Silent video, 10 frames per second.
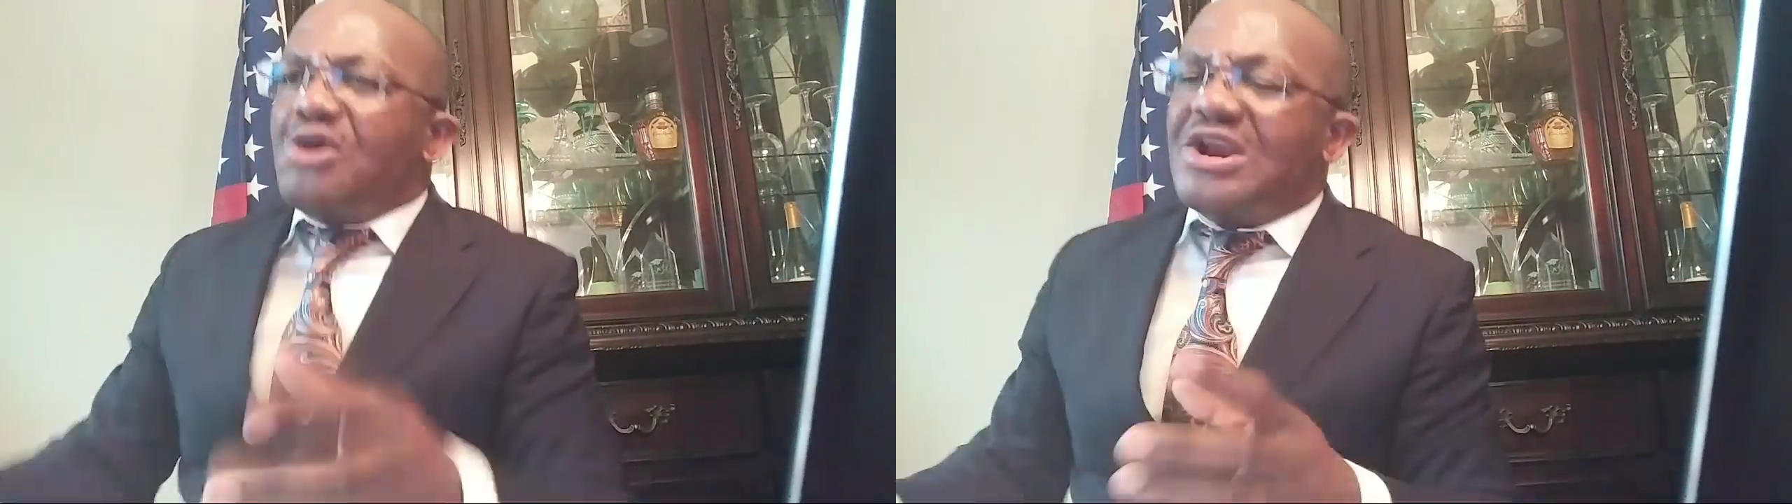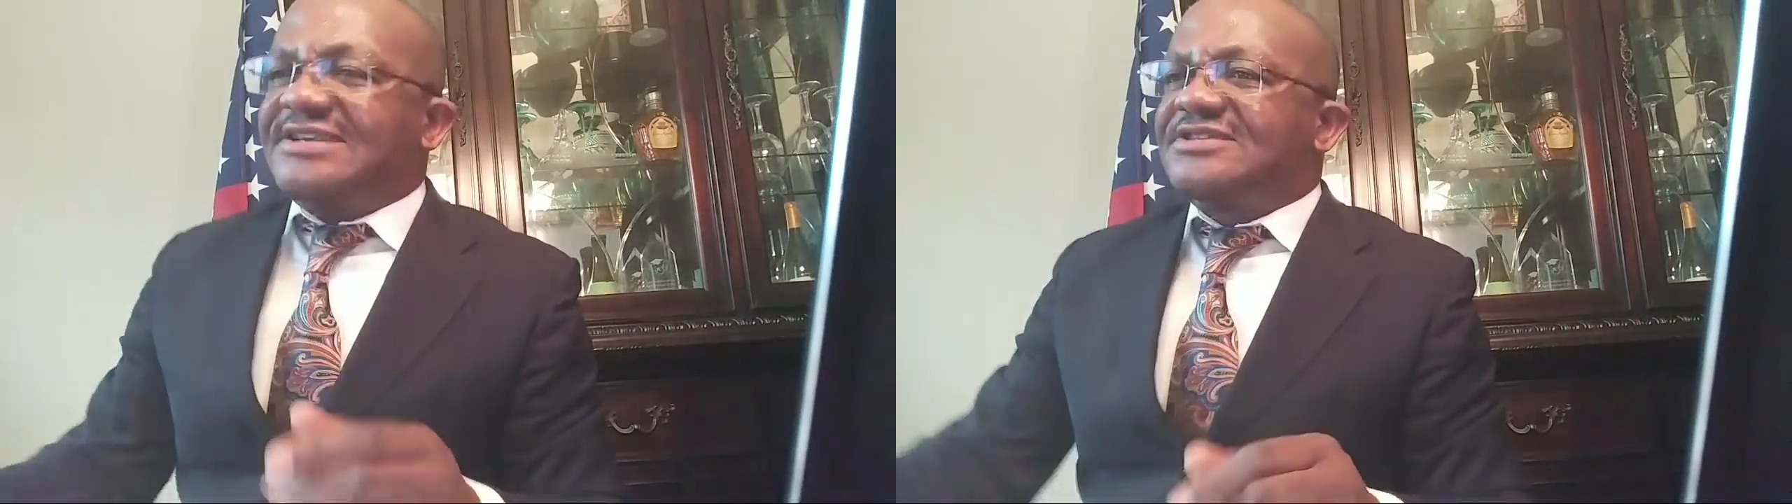
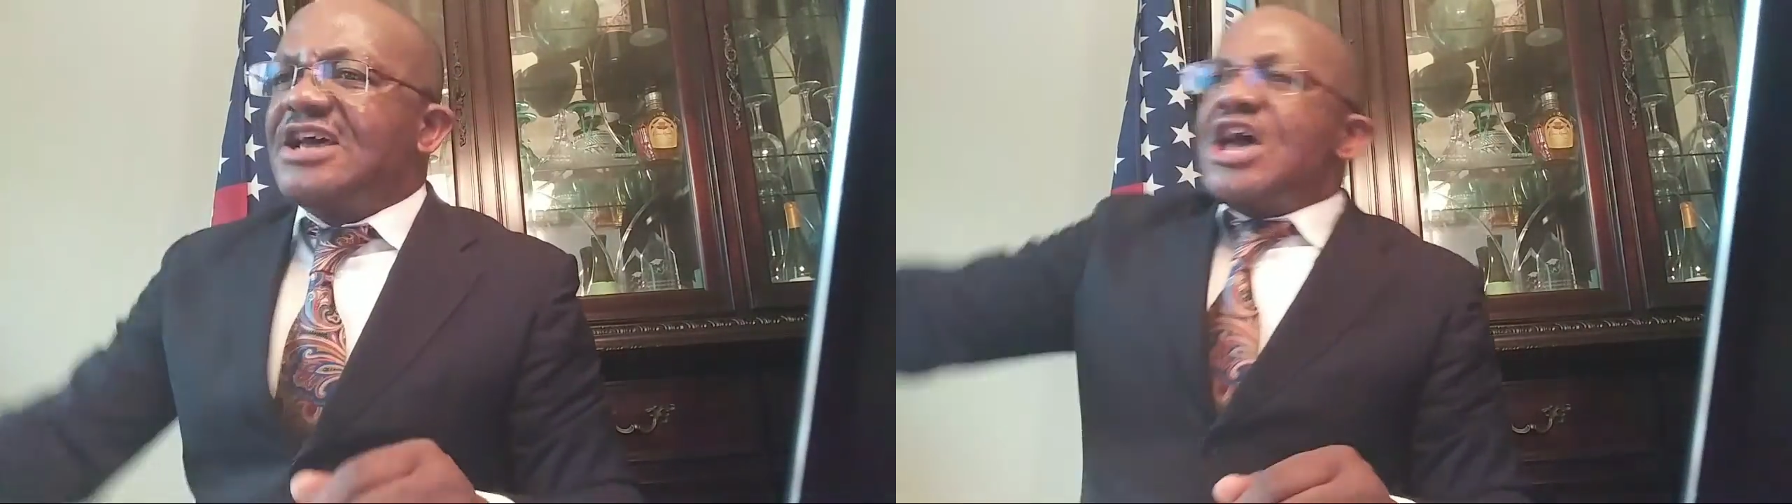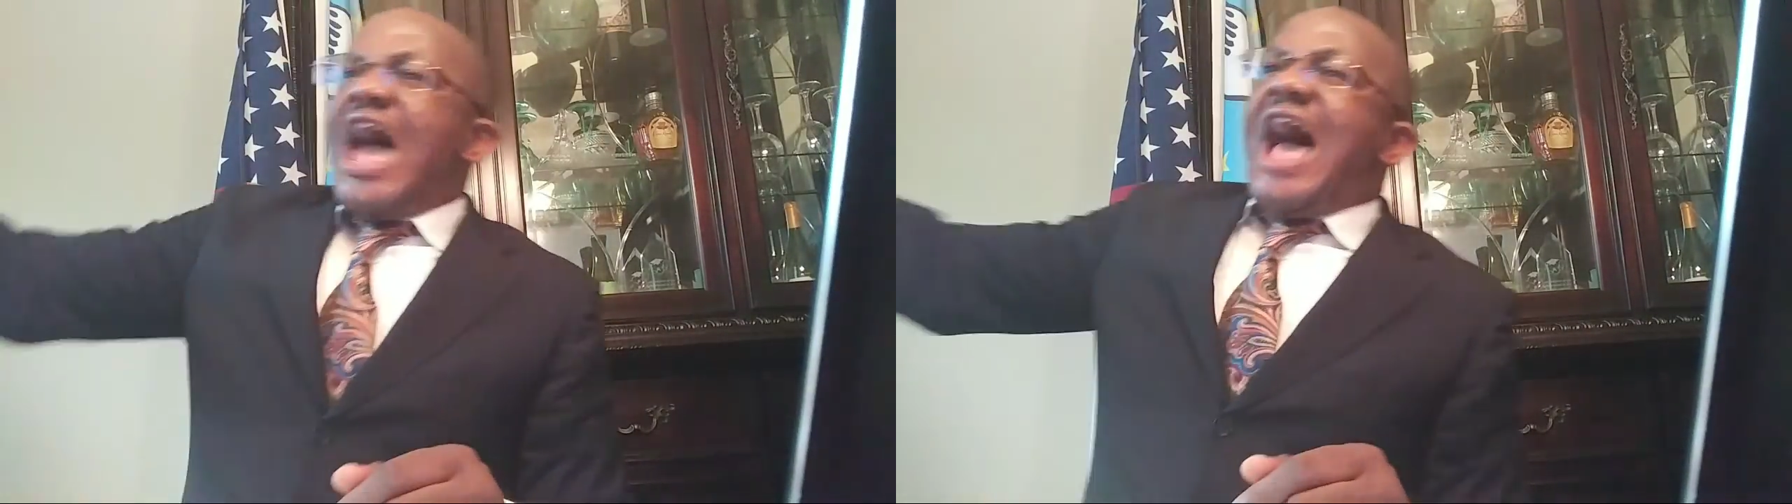bullets,
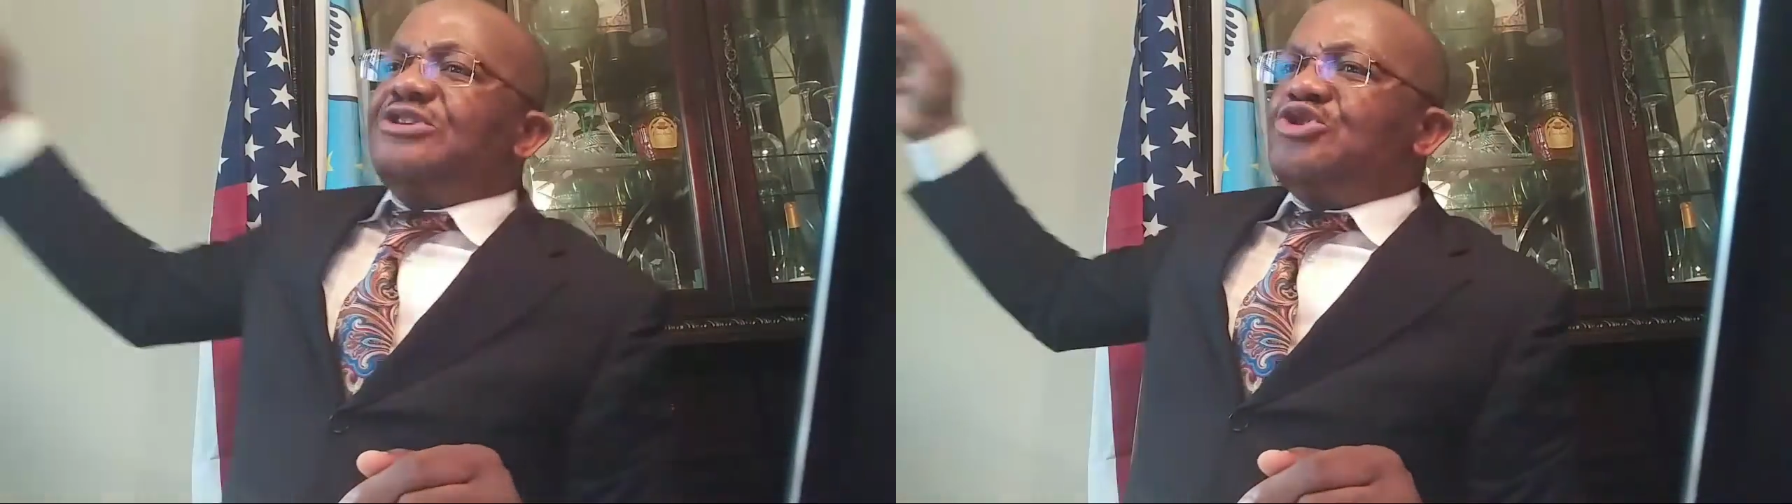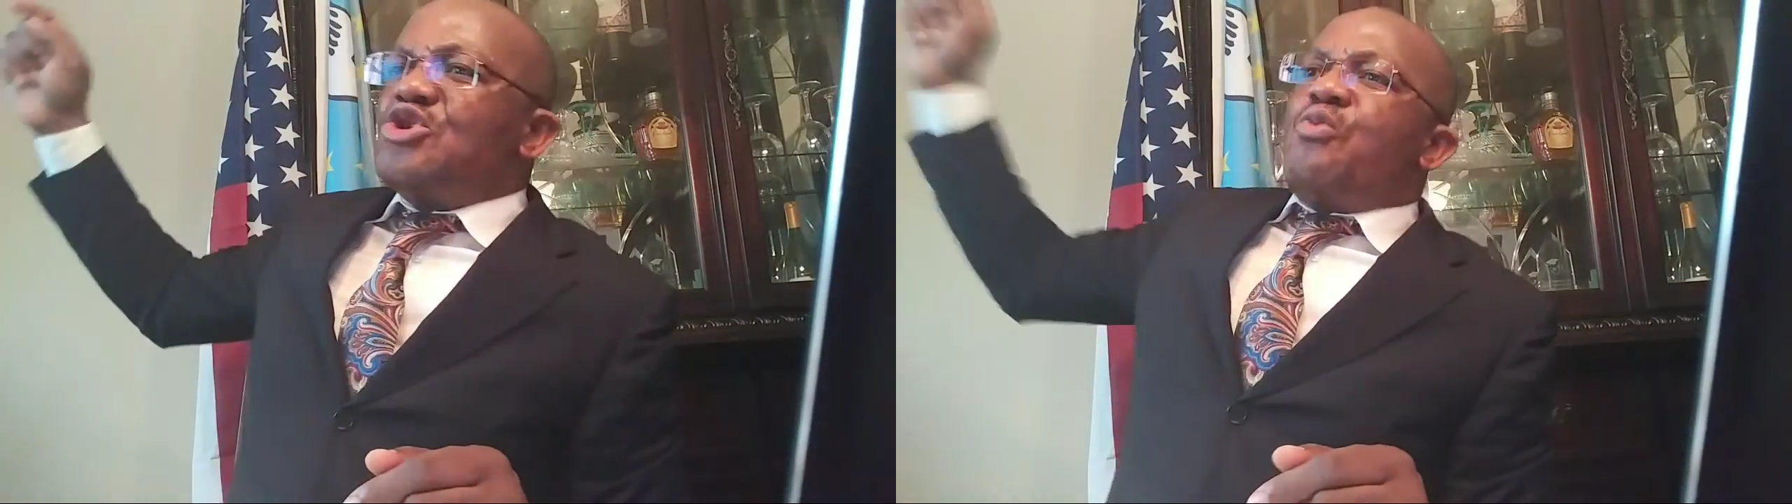
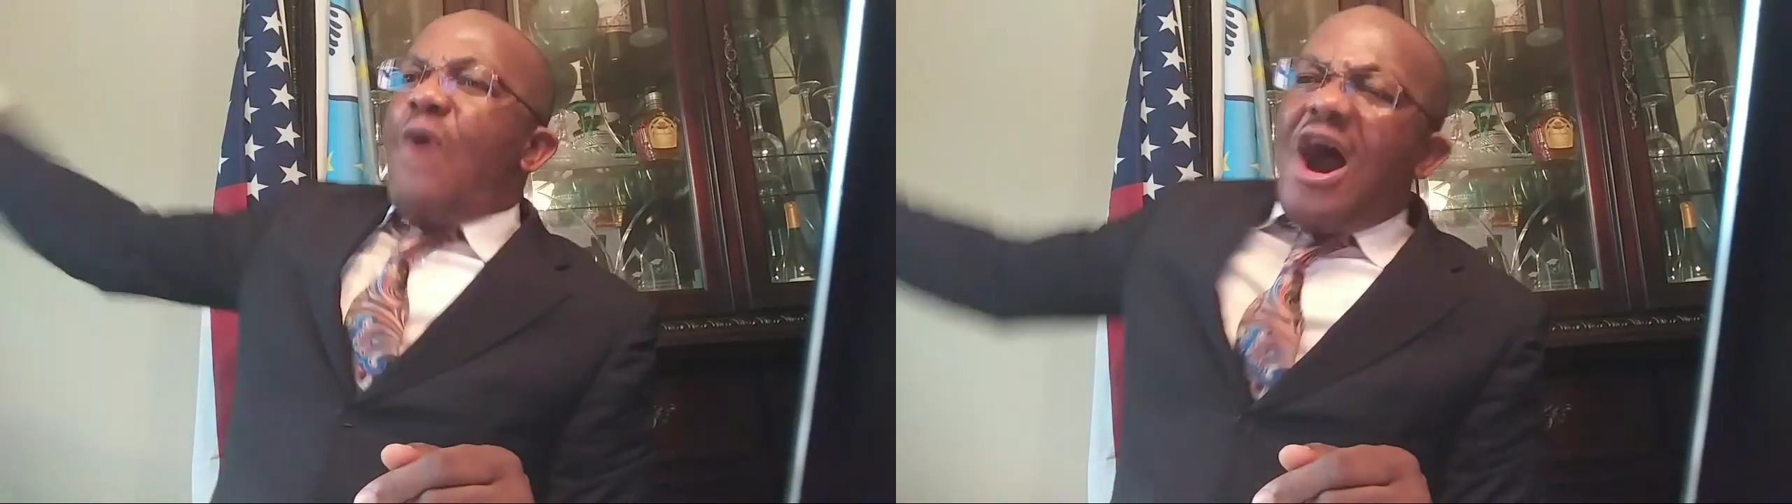and you